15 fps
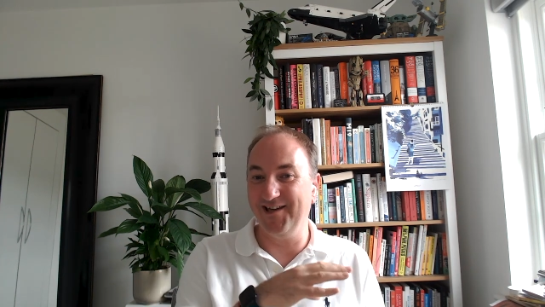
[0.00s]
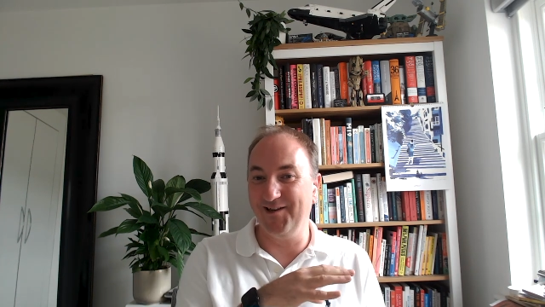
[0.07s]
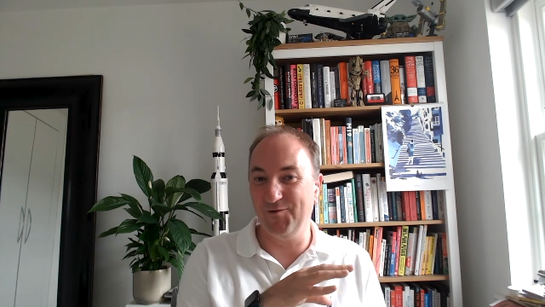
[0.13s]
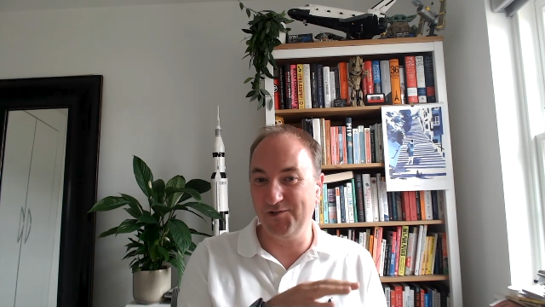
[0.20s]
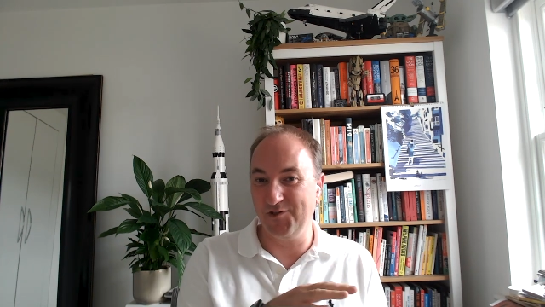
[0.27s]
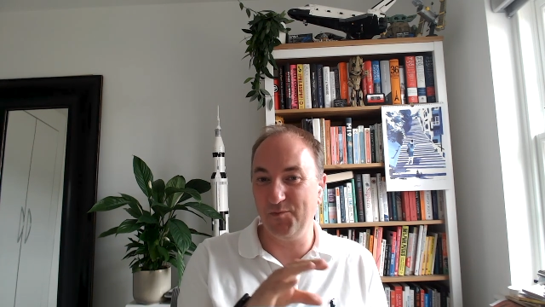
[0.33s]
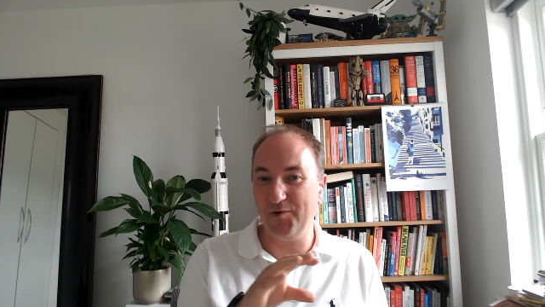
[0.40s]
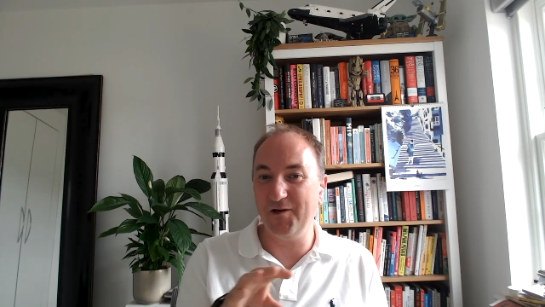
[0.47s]
I
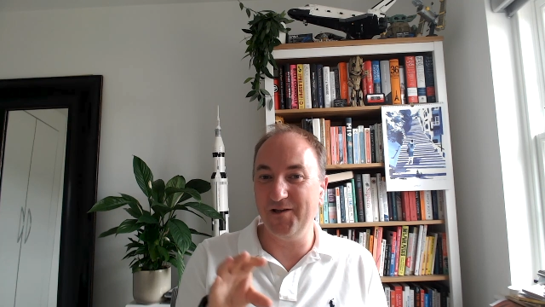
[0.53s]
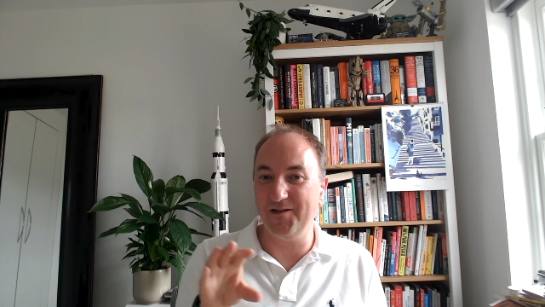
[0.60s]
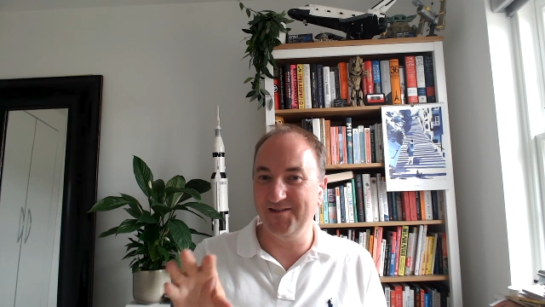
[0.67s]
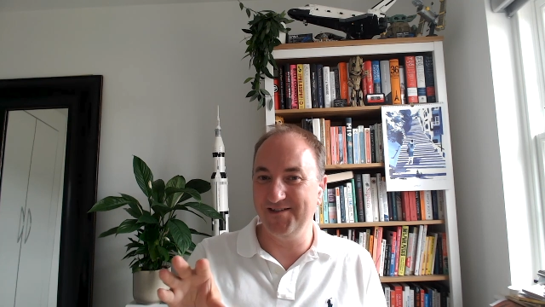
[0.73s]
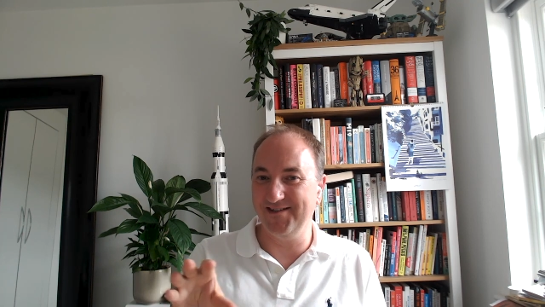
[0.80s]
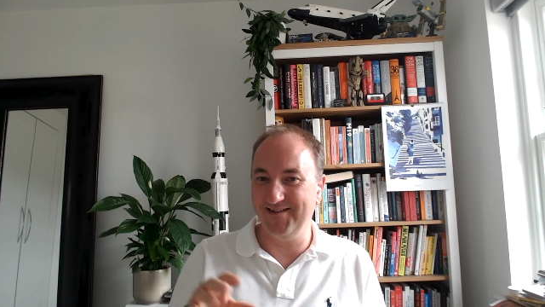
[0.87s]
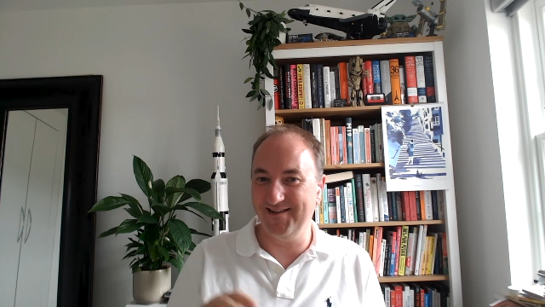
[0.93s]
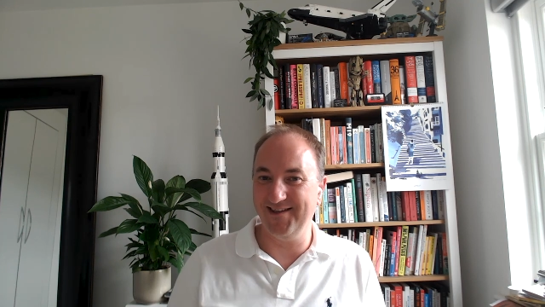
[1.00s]
was a
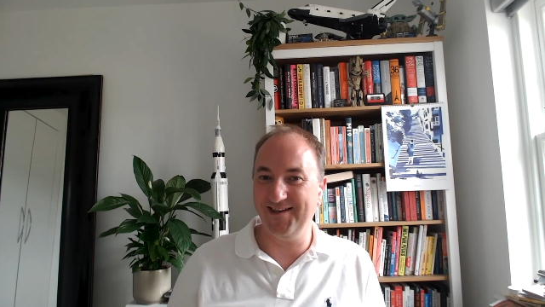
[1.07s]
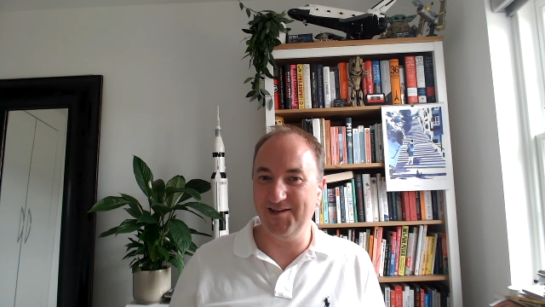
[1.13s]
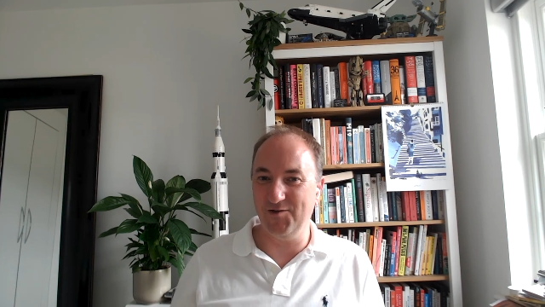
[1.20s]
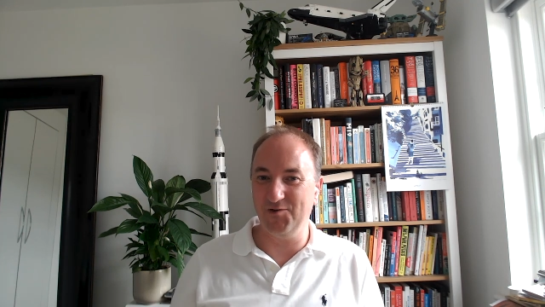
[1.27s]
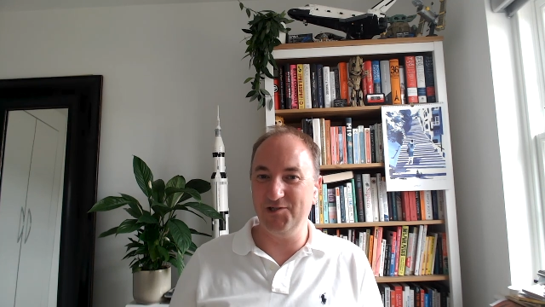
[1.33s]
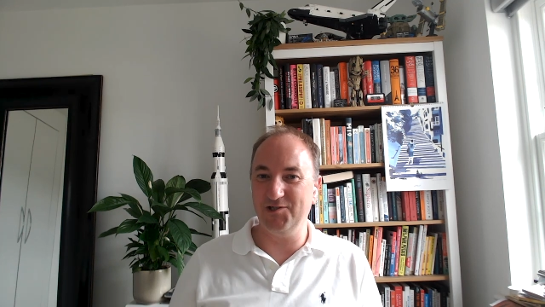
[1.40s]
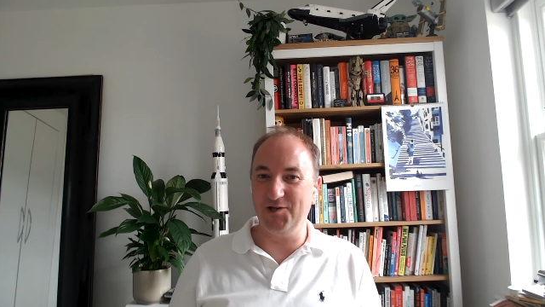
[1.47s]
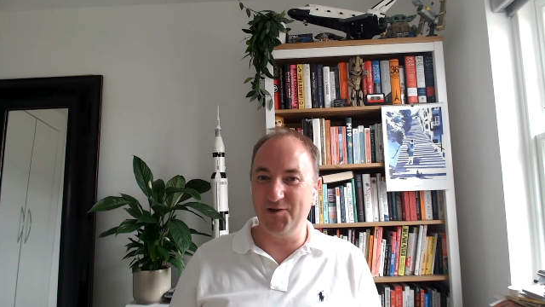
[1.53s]
pilot, and I think
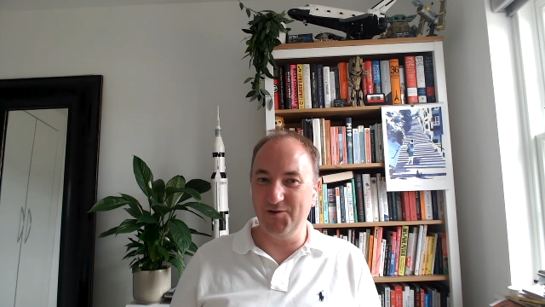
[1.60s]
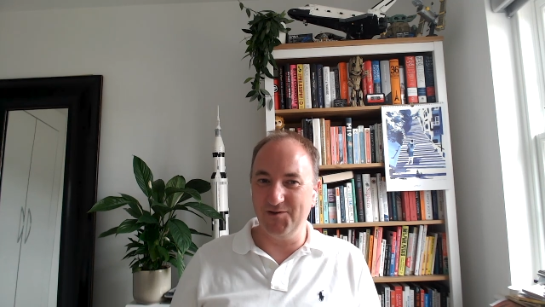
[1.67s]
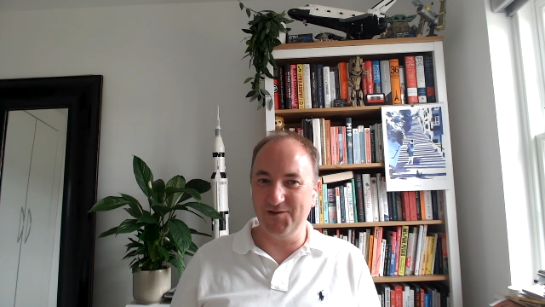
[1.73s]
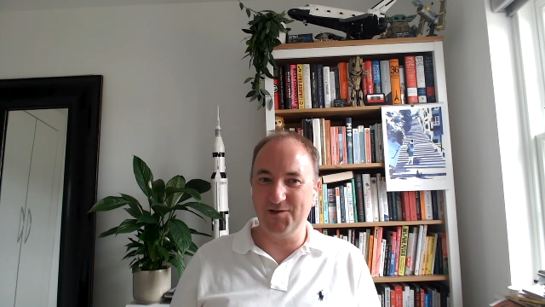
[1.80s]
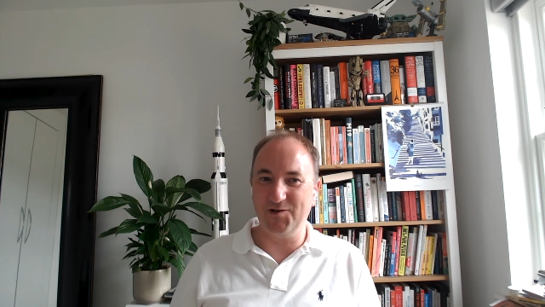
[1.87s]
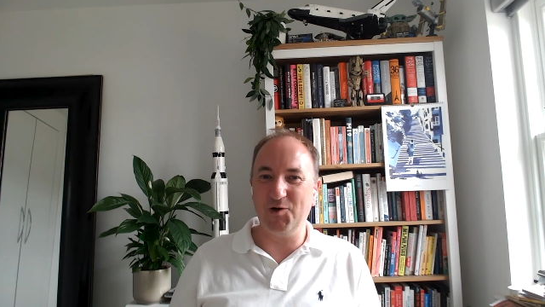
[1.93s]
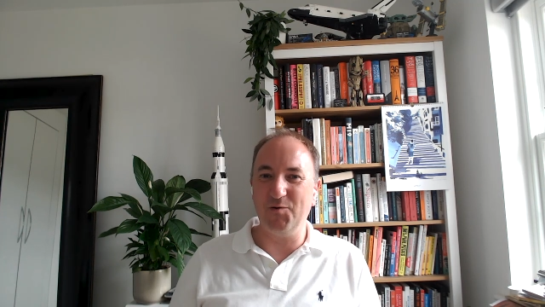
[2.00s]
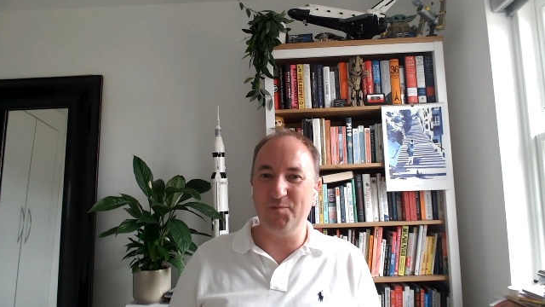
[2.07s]
you showed a
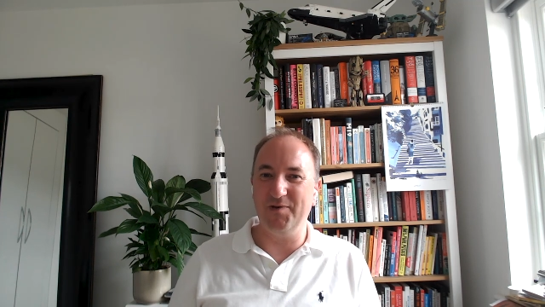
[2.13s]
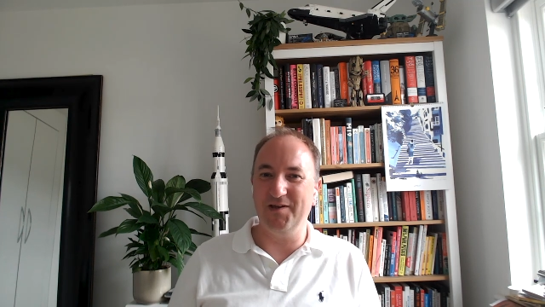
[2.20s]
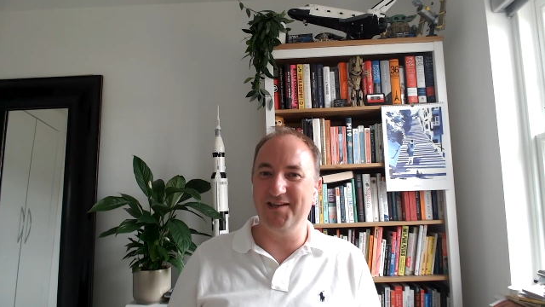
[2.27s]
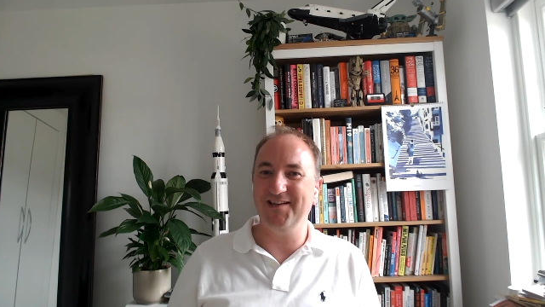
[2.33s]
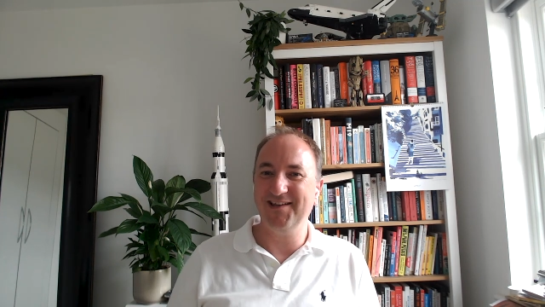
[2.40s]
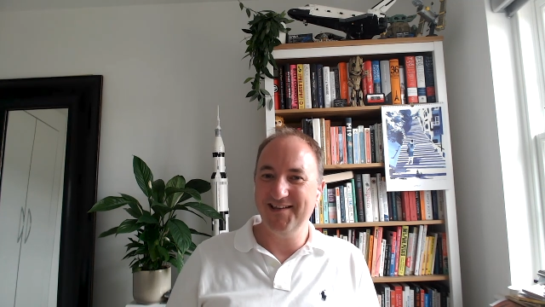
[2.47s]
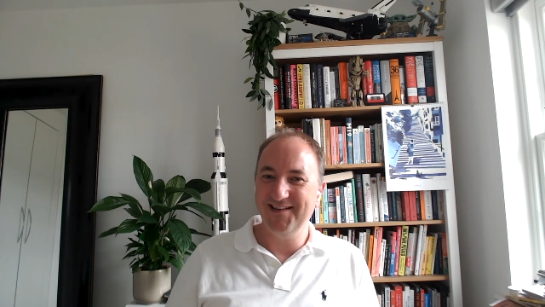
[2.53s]
cockpit.